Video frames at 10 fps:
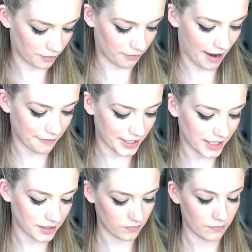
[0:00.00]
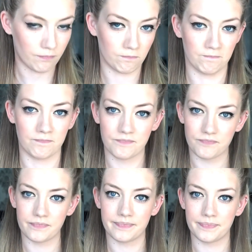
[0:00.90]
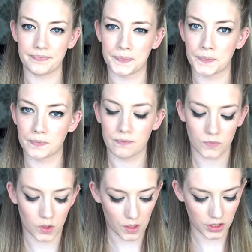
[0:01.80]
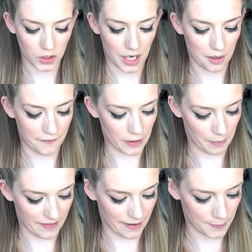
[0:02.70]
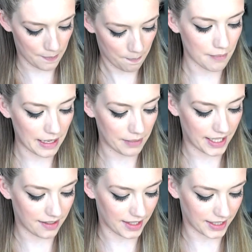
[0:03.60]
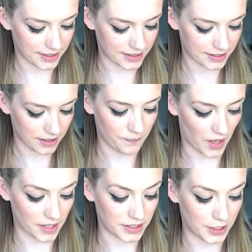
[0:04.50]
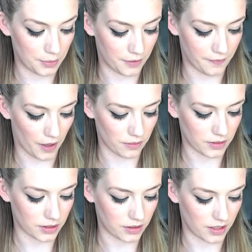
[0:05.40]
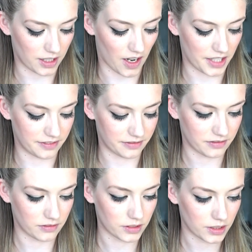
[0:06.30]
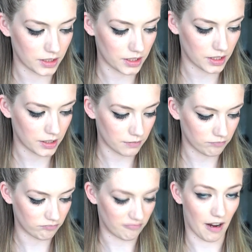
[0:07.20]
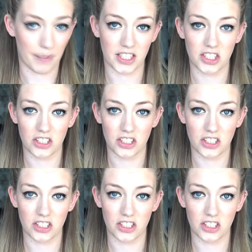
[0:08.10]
Raffe? Hmm. Not quite sure how I feel about that one. Maybe he thinks as human folk are kind of rubbish.